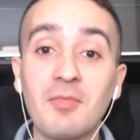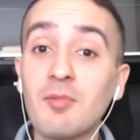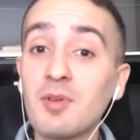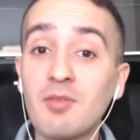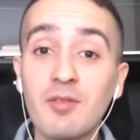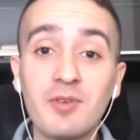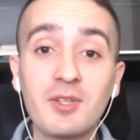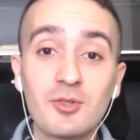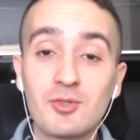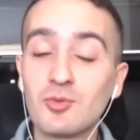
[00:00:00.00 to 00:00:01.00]
even
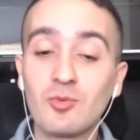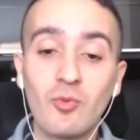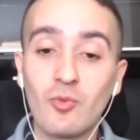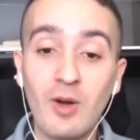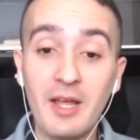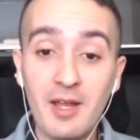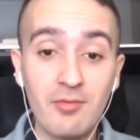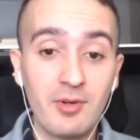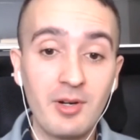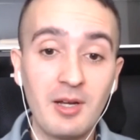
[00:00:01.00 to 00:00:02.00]
videos to
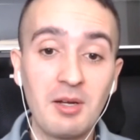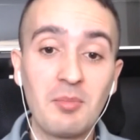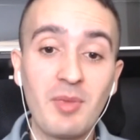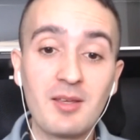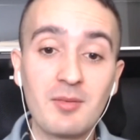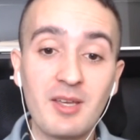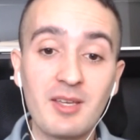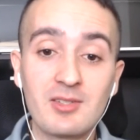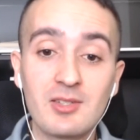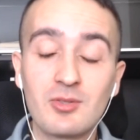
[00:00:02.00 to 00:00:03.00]
whatever may
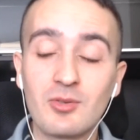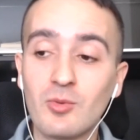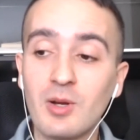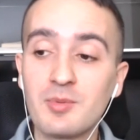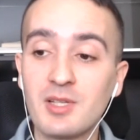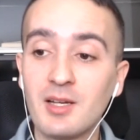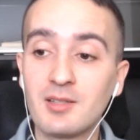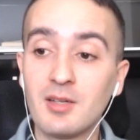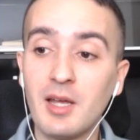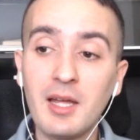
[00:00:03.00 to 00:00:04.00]
exist on the website
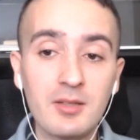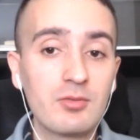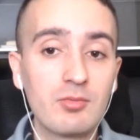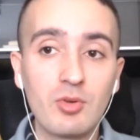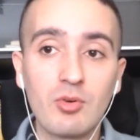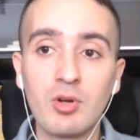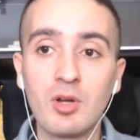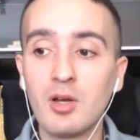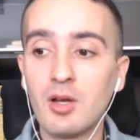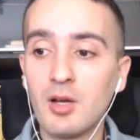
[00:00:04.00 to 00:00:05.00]
and
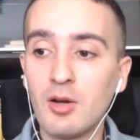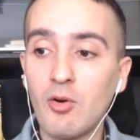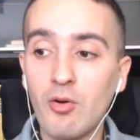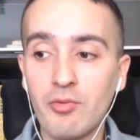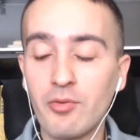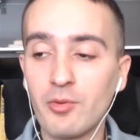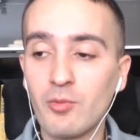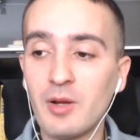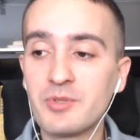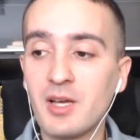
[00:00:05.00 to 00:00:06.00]
off the
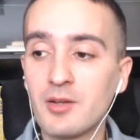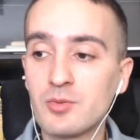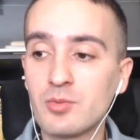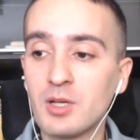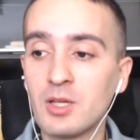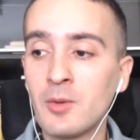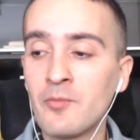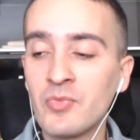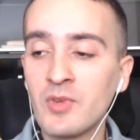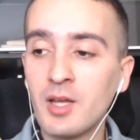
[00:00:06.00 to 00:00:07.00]
website as well.
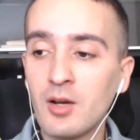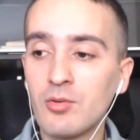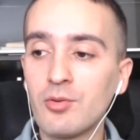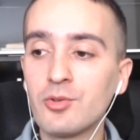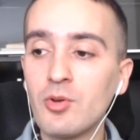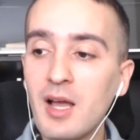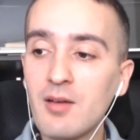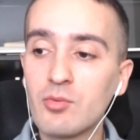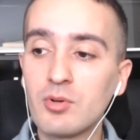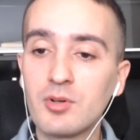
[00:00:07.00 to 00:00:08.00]
Now, you
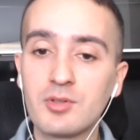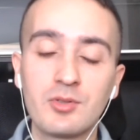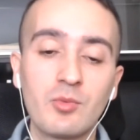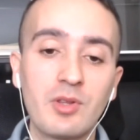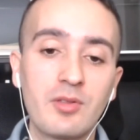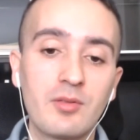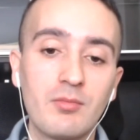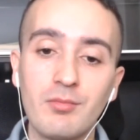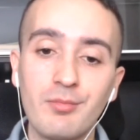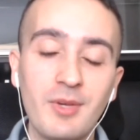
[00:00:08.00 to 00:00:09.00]
have worked with
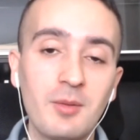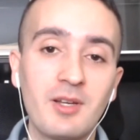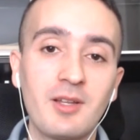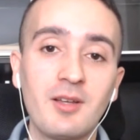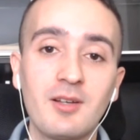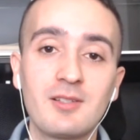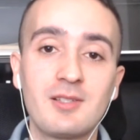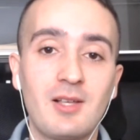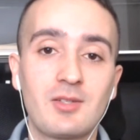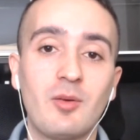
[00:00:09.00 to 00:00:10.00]
many
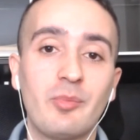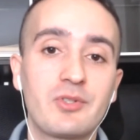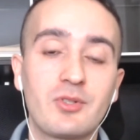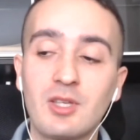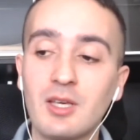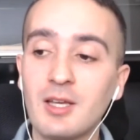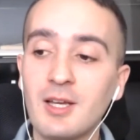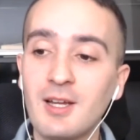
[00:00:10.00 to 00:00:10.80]
SaaS companies, okay,